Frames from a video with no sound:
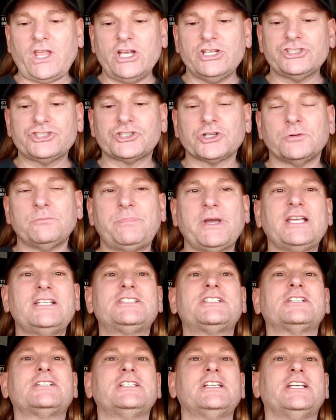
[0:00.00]
So
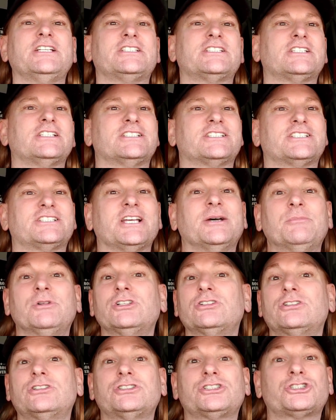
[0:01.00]
basically, it's a
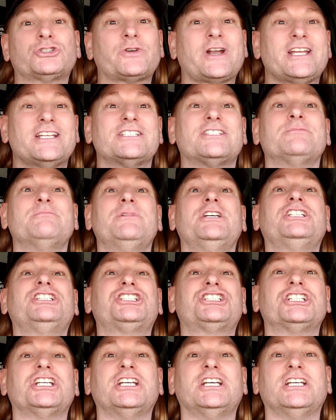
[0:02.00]
similar
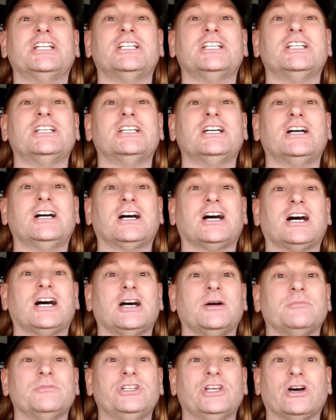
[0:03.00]
transmission,
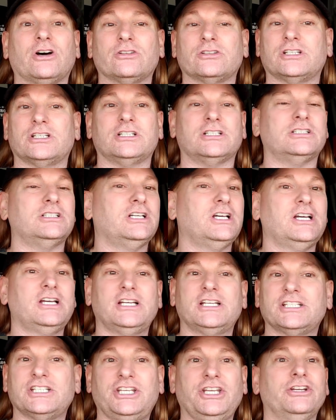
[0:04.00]
you know, the
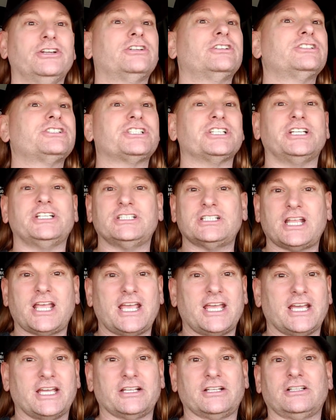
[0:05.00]
gears
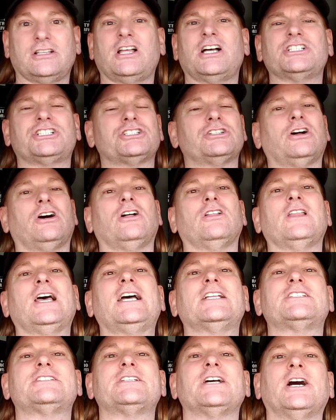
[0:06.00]
and clutch and all
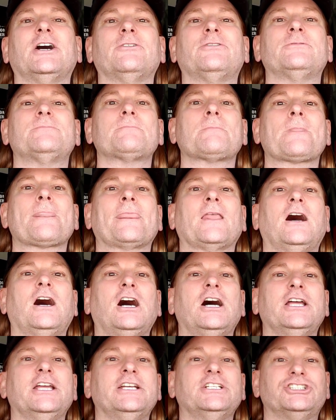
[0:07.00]
that stuff.
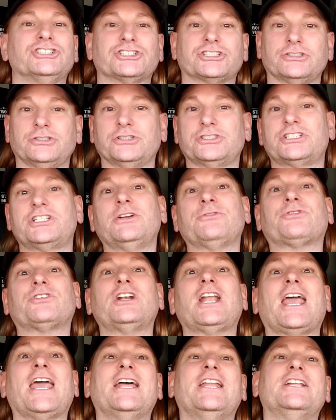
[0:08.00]
It just looks
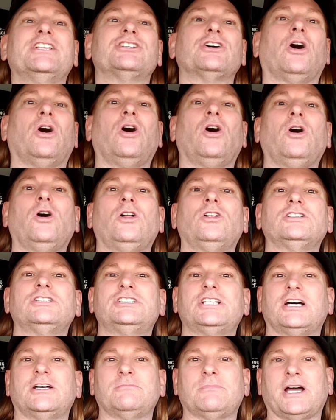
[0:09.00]
different, and it's all
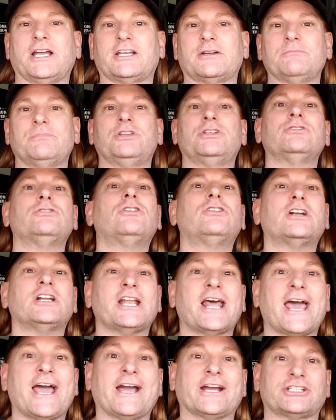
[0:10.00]
done by computer
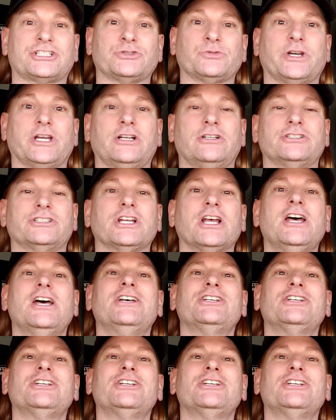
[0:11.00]
and actuators.